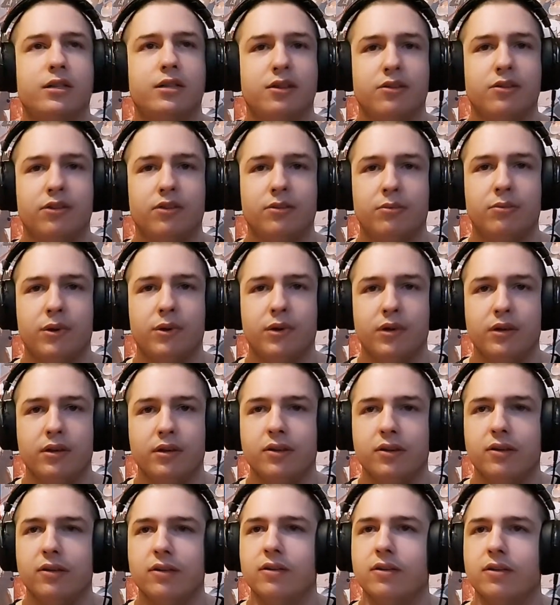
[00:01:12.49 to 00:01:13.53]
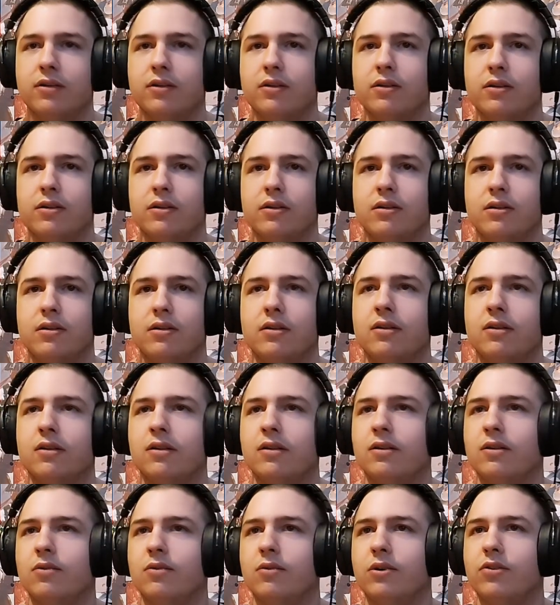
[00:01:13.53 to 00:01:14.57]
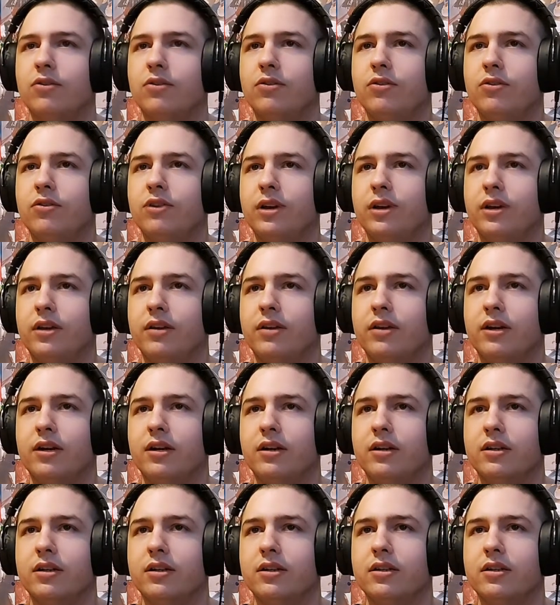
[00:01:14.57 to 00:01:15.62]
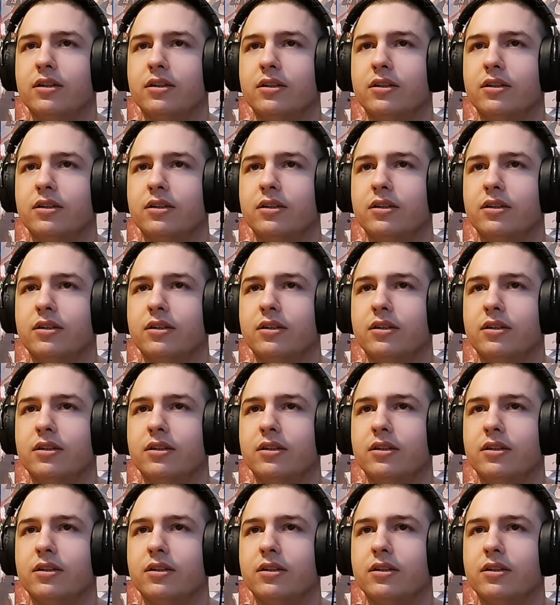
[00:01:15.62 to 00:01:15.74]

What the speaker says: Is it me? Where is the side dark?